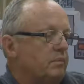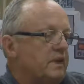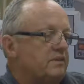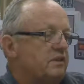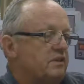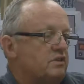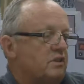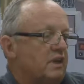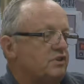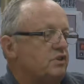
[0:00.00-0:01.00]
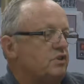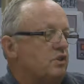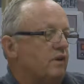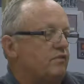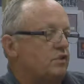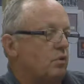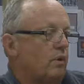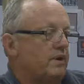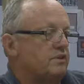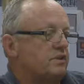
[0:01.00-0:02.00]
get to the selection of
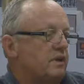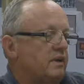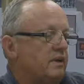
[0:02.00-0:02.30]
choice.